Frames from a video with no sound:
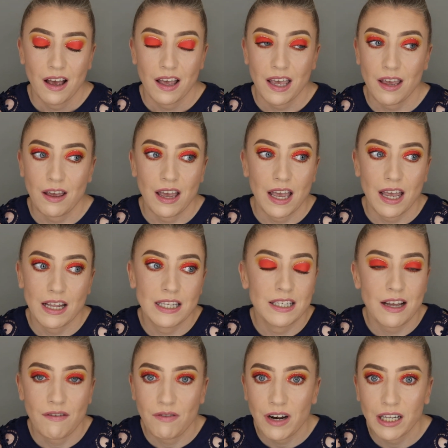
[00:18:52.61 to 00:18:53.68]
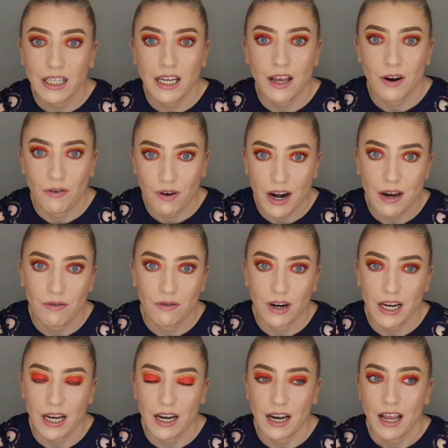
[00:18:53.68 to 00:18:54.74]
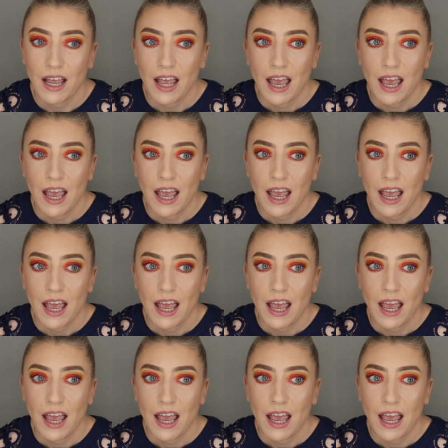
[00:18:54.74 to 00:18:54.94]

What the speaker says: it's definitely a great read,